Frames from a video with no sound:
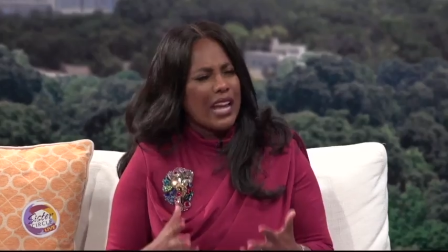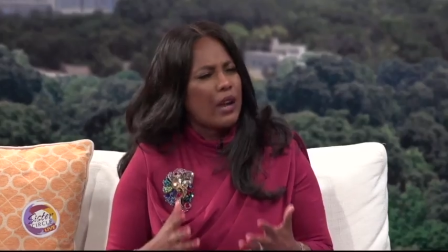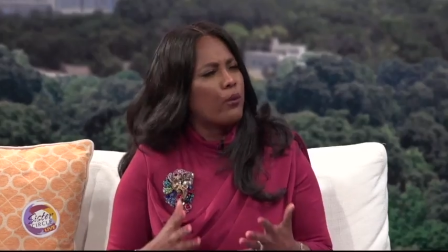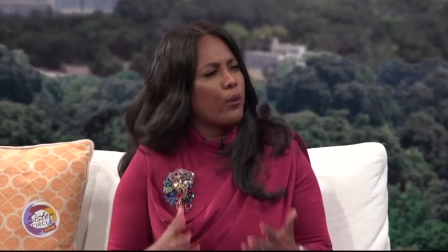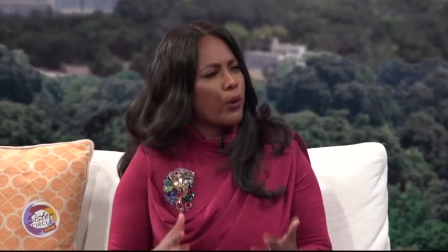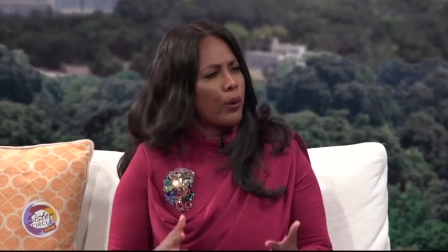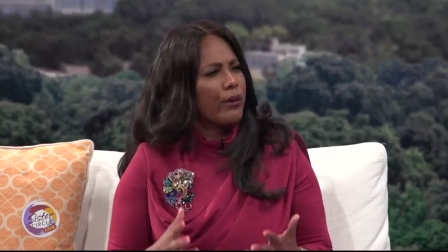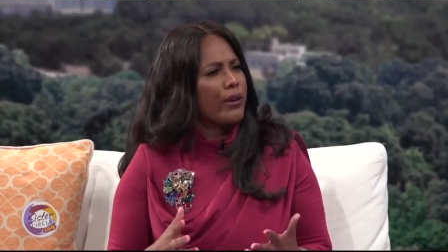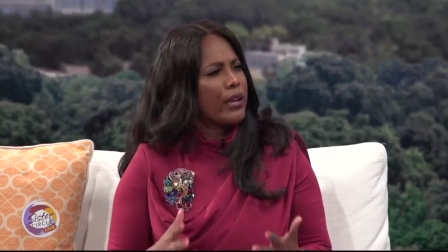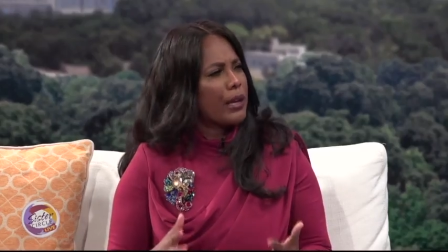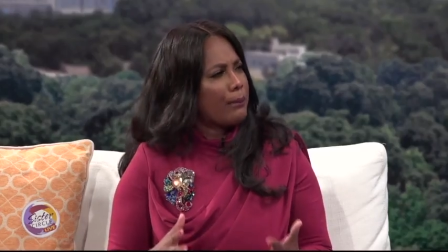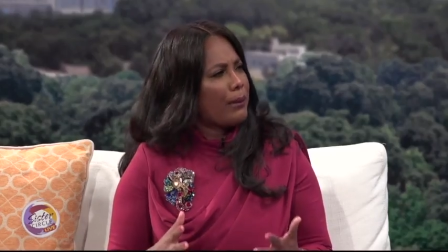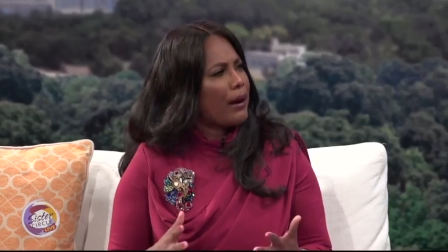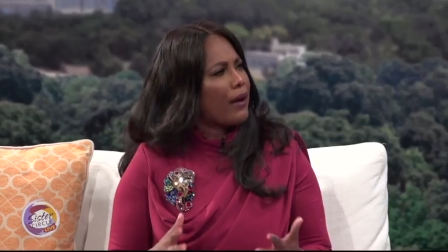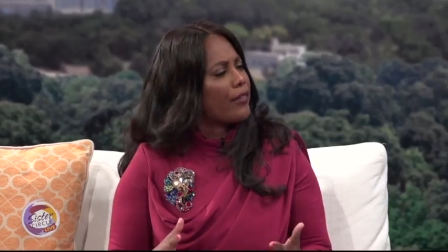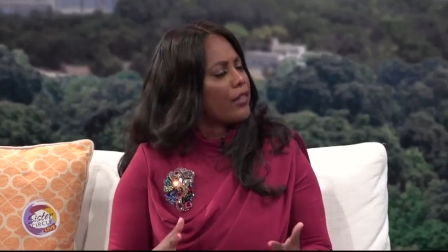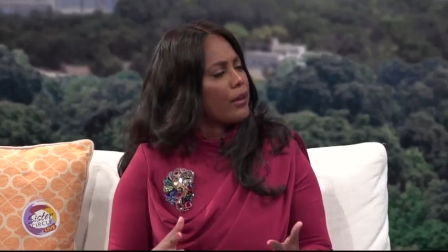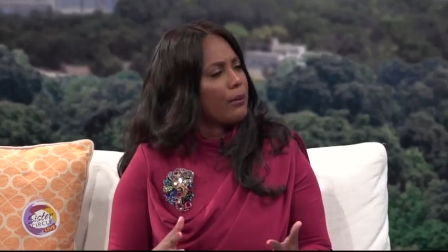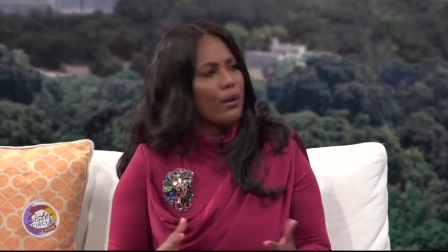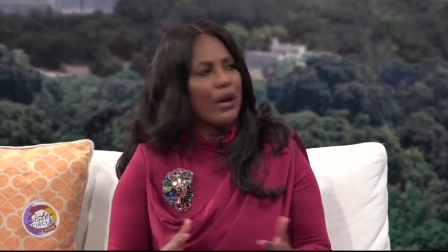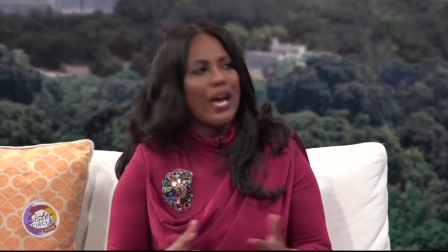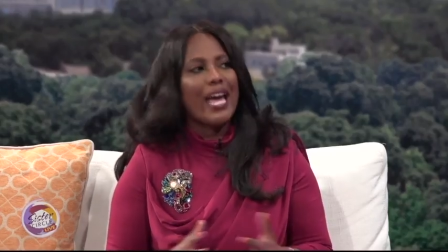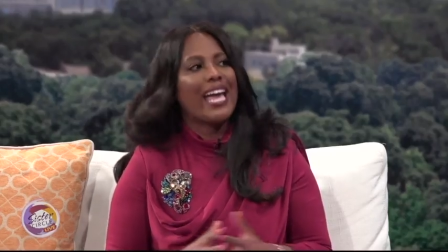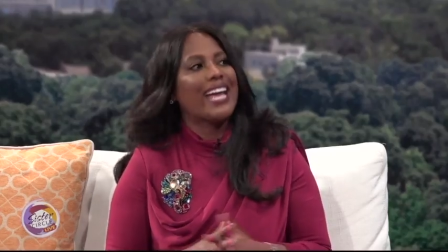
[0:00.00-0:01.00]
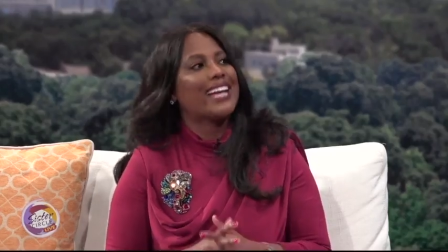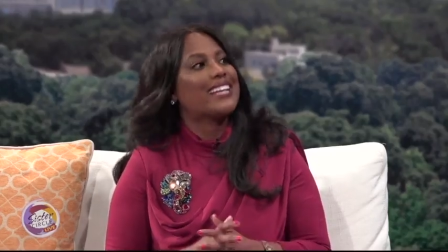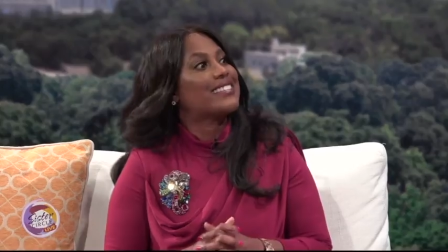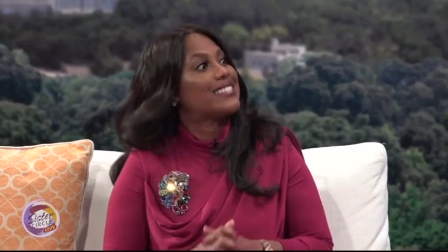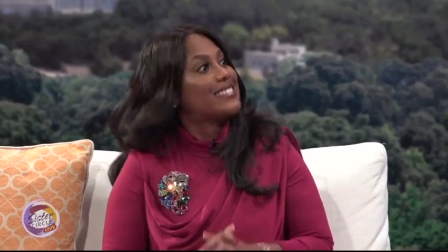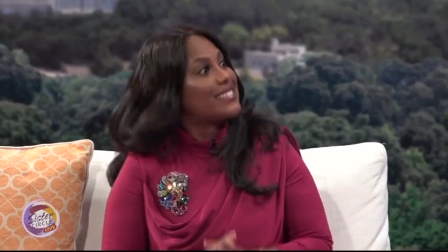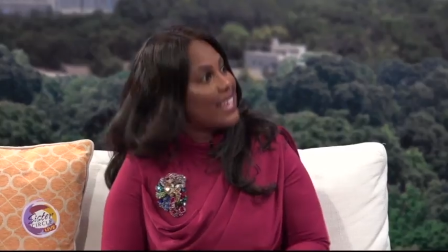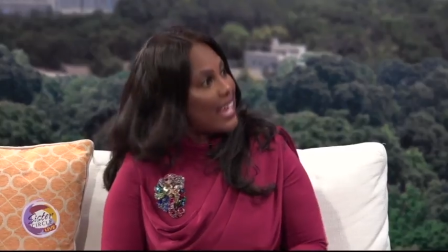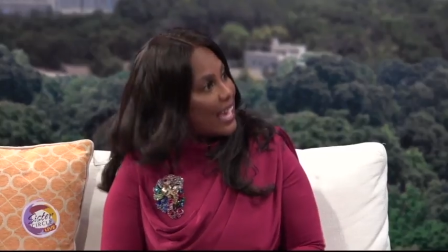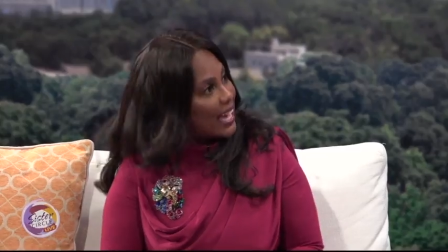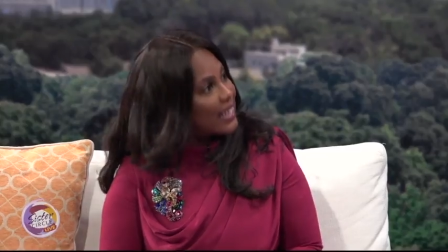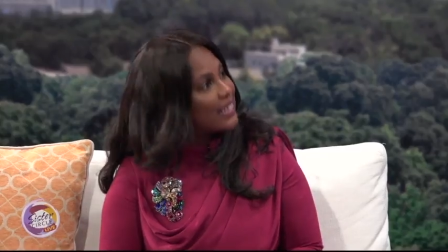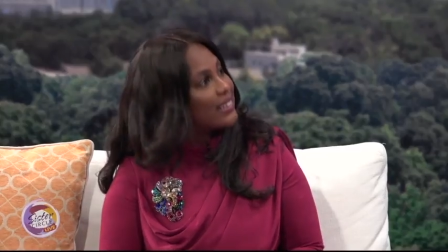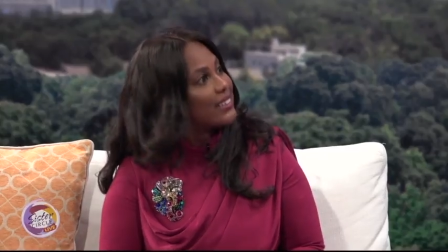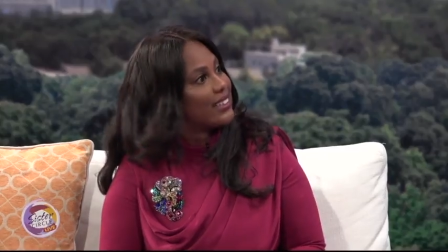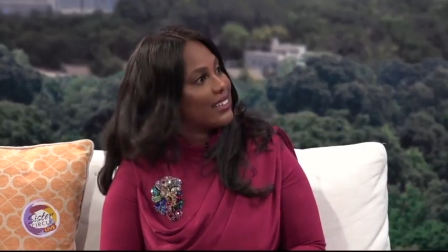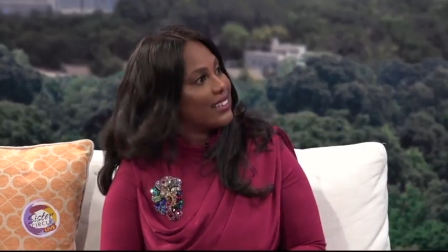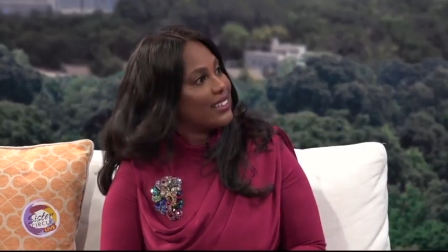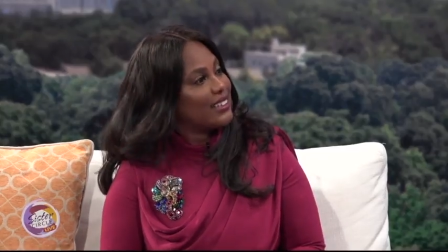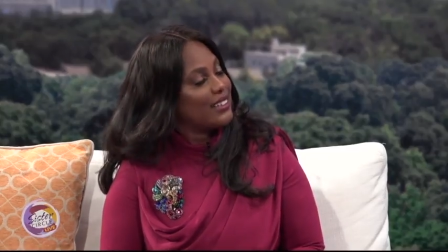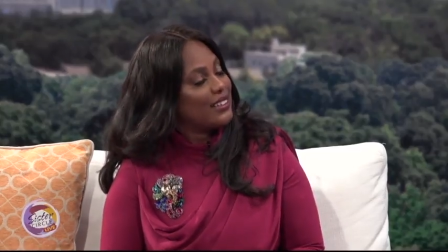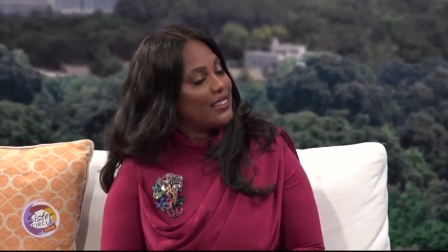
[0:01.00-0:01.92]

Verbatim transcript: I worry about. The inside. Sure exactly. Can.